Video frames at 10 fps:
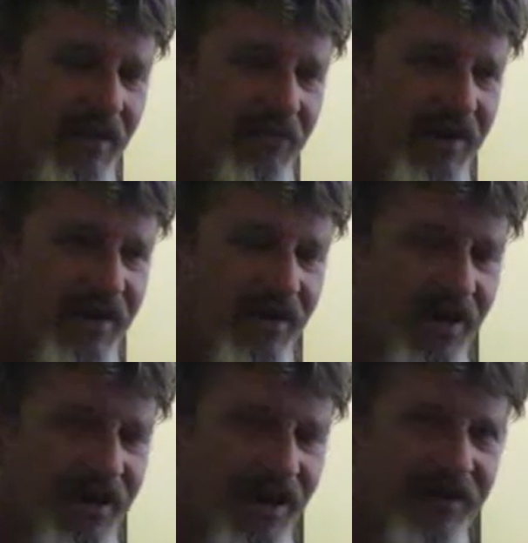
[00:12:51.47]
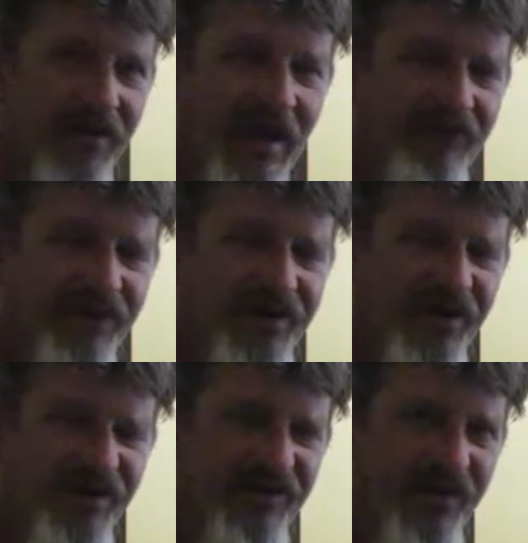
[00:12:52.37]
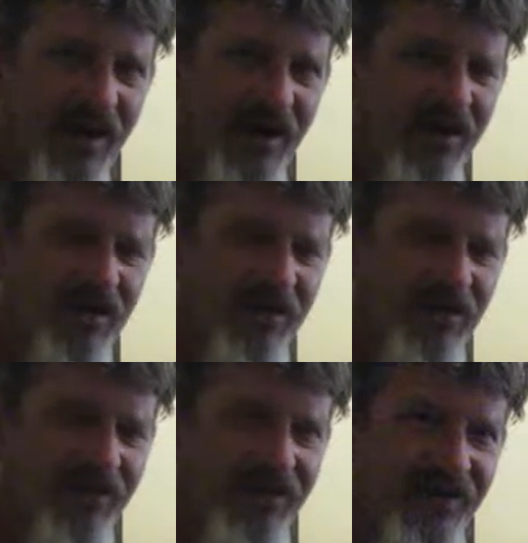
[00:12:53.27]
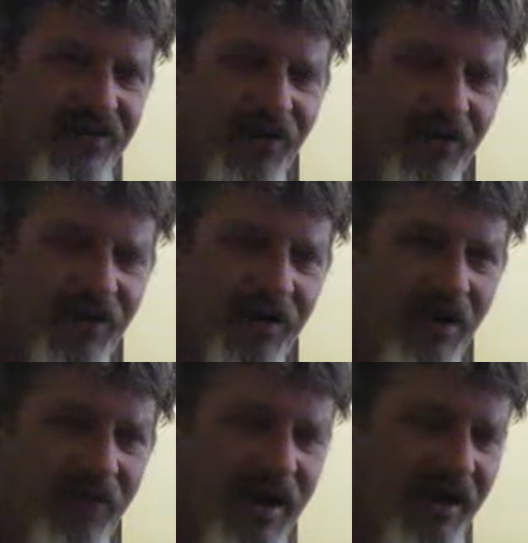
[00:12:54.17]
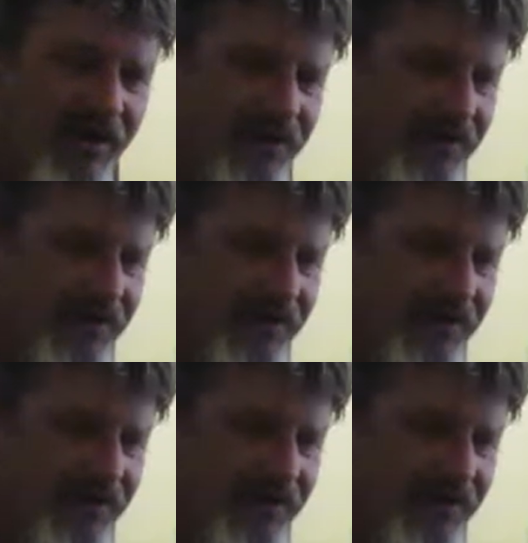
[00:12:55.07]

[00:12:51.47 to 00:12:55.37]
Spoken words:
But I don't advertise it, eh? That's not what I'm about.